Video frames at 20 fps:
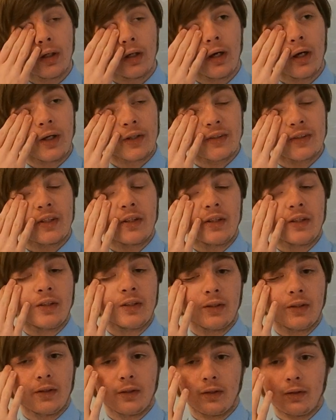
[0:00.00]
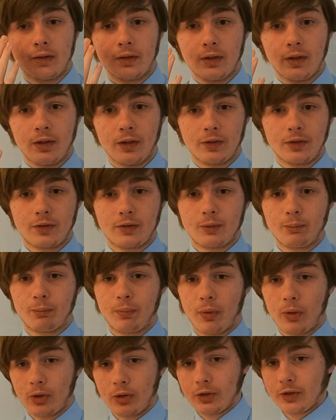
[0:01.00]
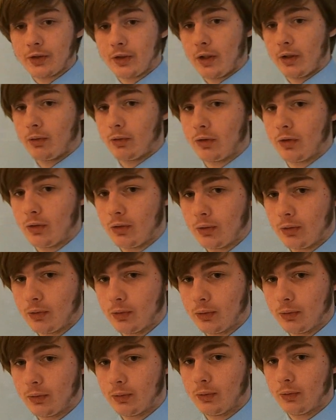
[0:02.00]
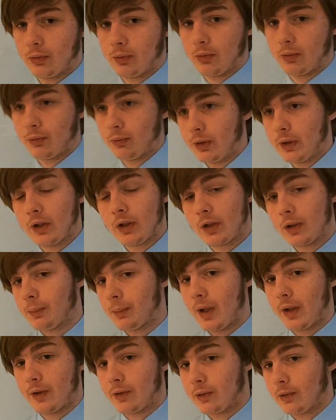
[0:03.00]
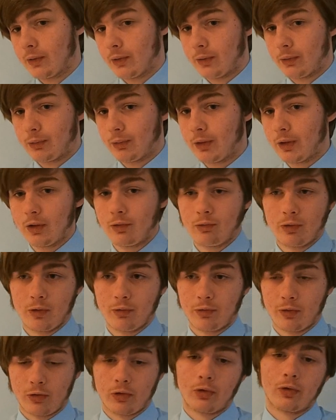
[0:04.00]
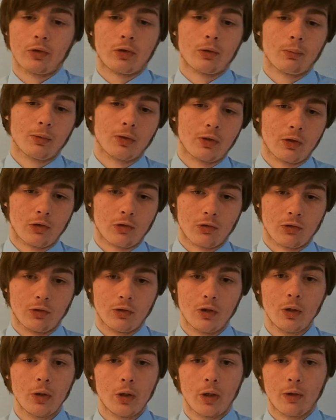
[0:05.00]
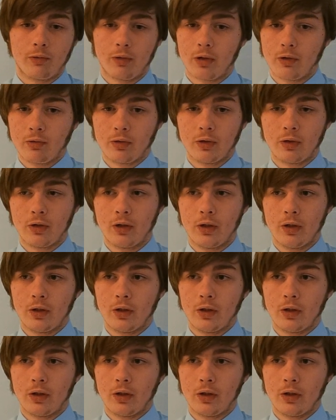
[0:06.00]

As in, it boils down to reading a manual or reading the official documentation of a given